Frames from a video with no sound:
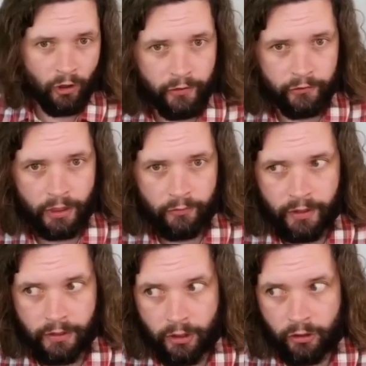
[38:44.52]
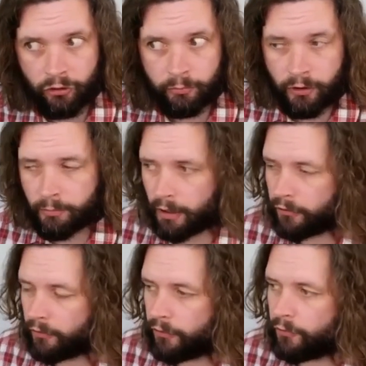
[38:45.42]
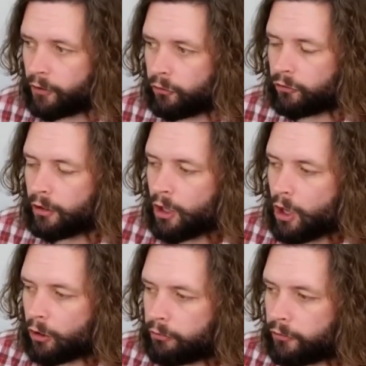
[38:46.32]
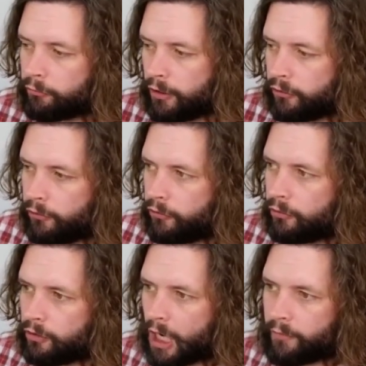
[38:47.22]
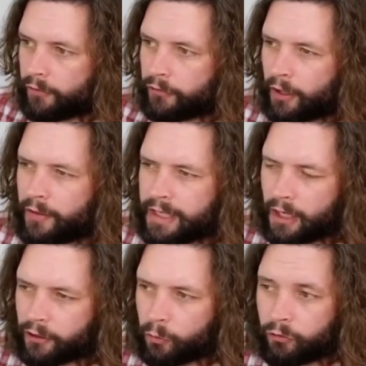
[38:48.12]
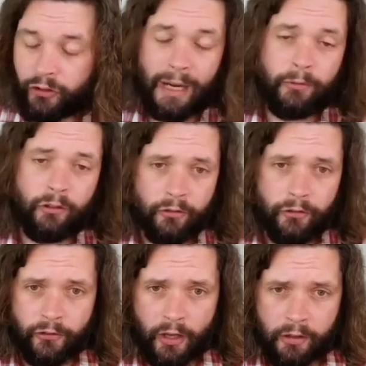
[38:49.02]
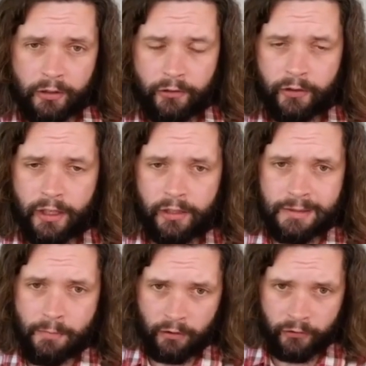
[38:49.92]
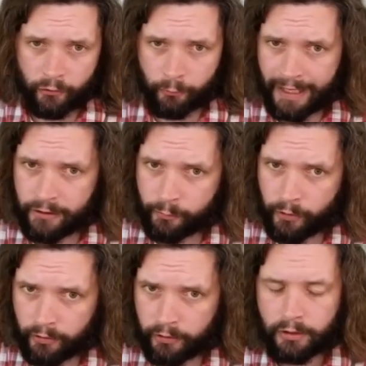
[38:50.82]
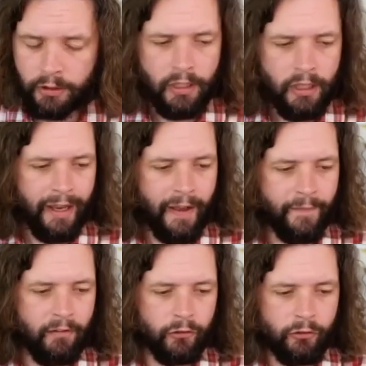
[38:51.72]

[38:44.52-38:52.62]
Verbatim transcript: on this stuff in the new Building Microservices version. Chris Richardson covers, I think he has a whole chapter on sagas in his microservice patterns book. And there